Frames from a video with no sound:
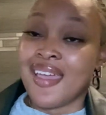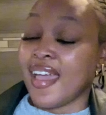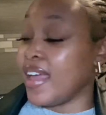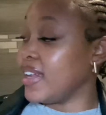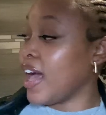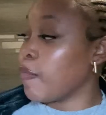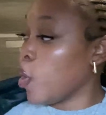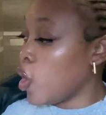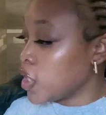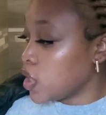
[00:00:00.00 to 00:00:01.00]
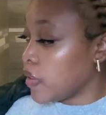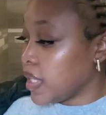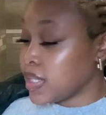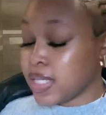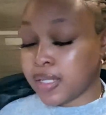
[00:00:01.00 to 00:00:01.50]
And I'm hot, I
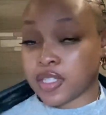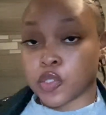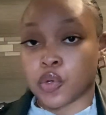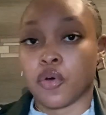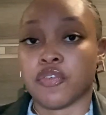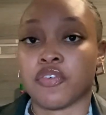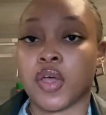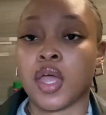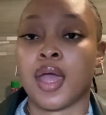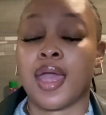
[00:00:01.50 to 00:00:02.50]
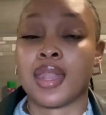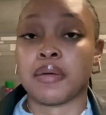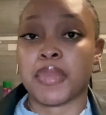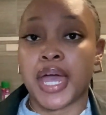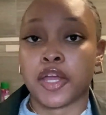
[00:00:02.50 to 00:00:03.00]
wanna take this off, and
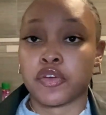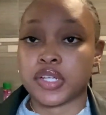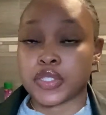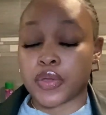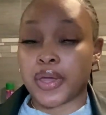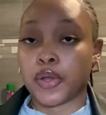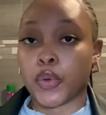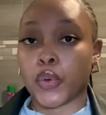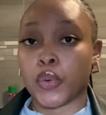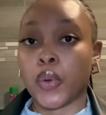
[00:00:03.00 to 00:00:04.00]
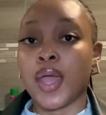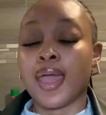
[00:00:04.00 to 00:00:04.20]
I'm hungry, so I'm gonna go